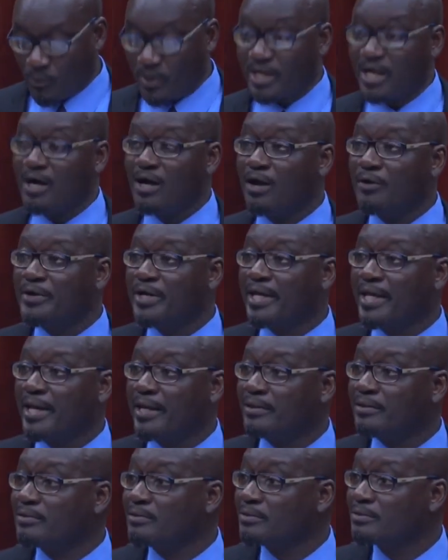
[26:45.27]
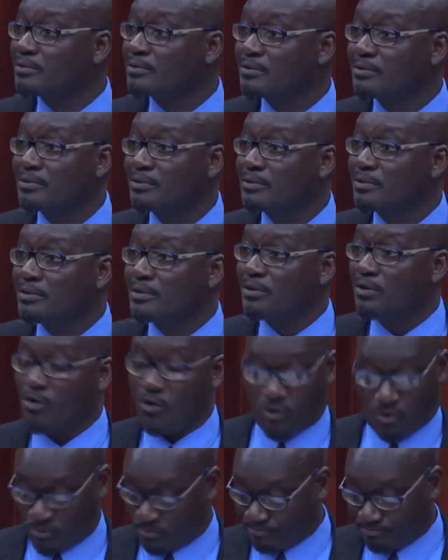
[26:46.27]
When a hurricane
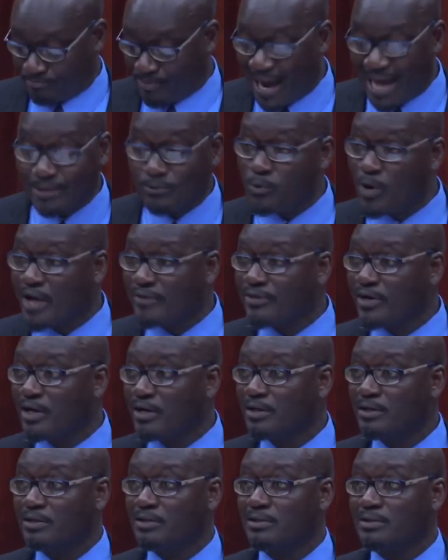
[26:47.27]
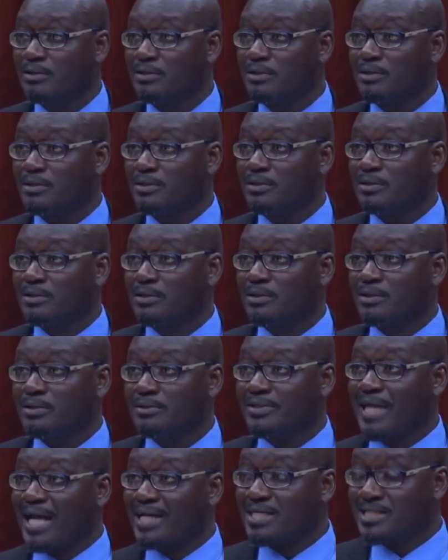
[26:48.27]
or bad weather,
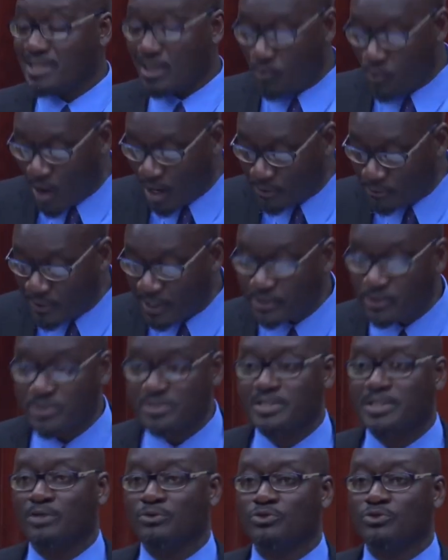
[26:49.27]
that is the one radio